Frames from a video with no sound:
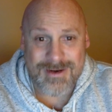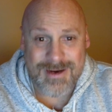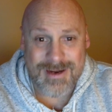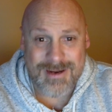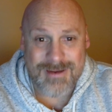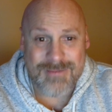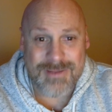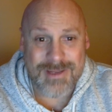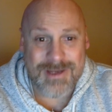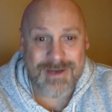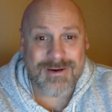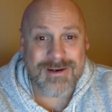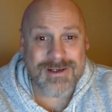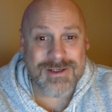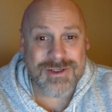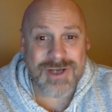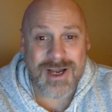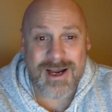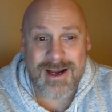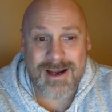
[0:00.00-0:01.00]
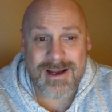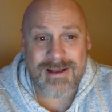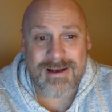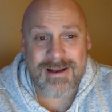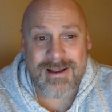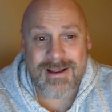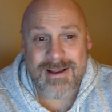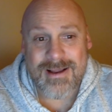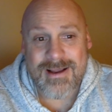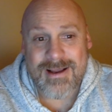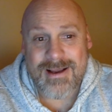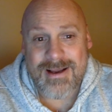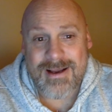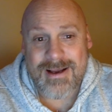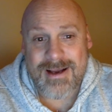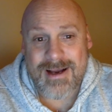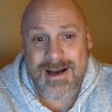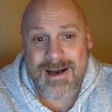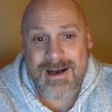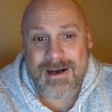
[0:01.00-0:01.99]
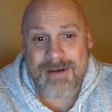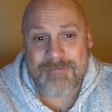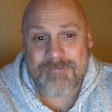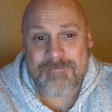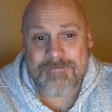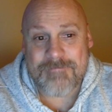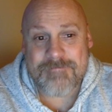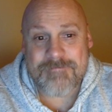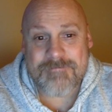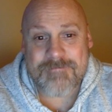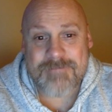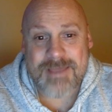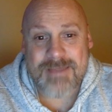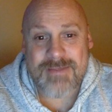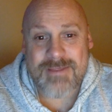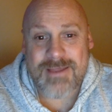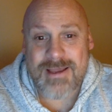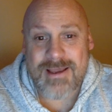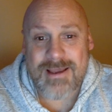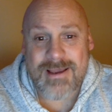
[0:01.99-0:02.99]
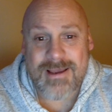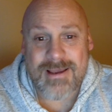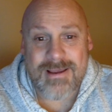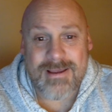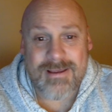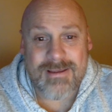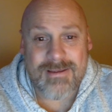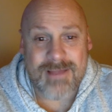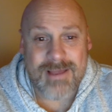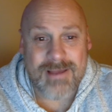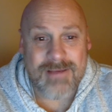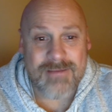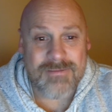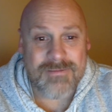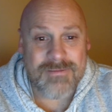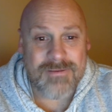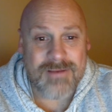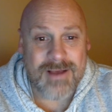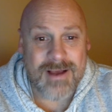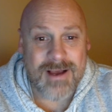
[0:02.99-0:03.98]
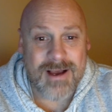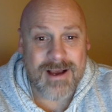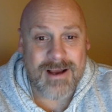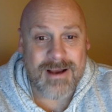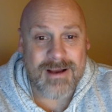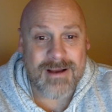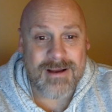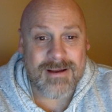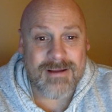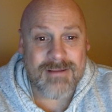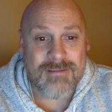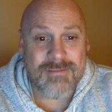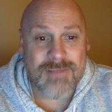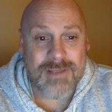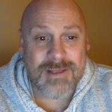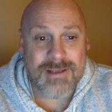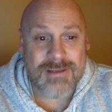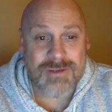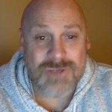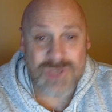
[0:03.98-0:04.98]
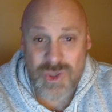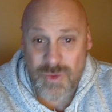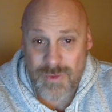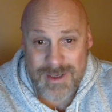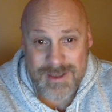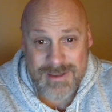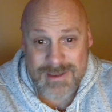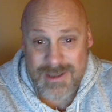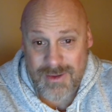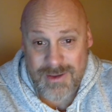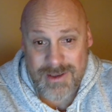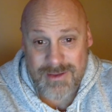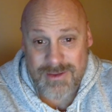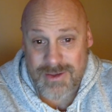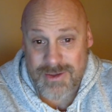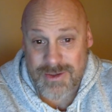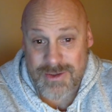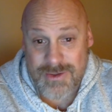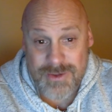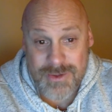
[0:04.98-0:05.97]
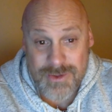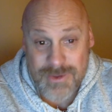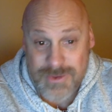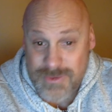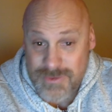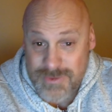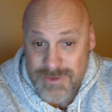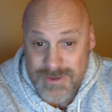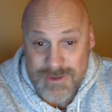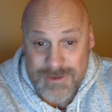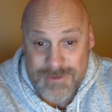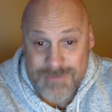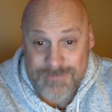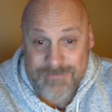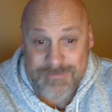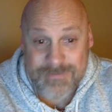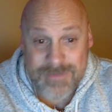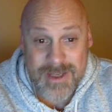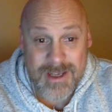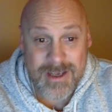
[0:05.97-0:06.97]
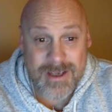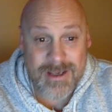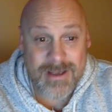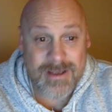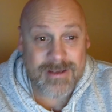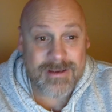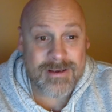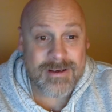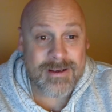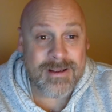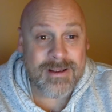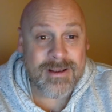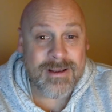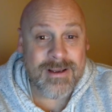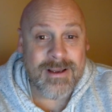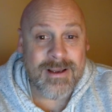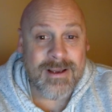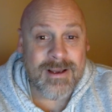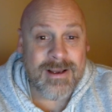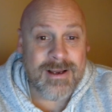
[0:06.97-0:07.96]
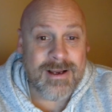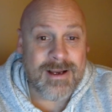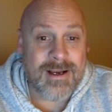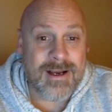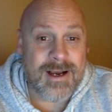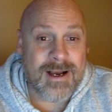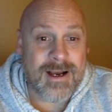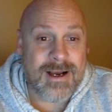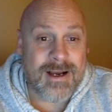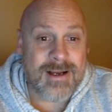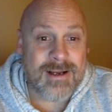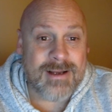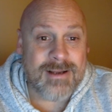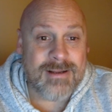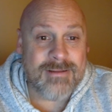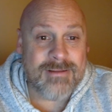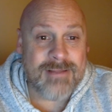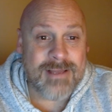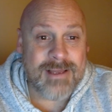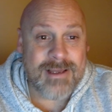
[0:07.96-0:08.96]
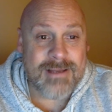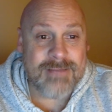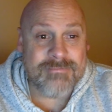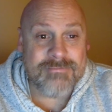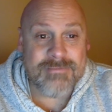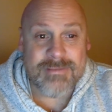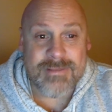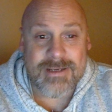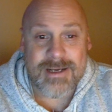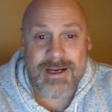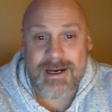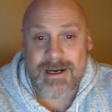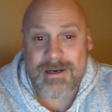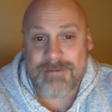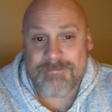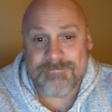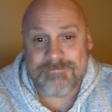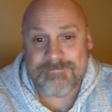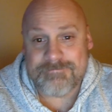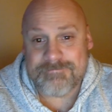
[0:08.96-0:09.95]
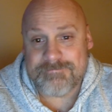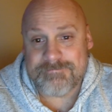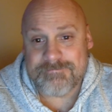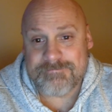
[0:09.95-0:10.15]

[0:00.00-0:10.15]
right, Peter and John, um, they they have been showing and telling the good news, and uh, they had um,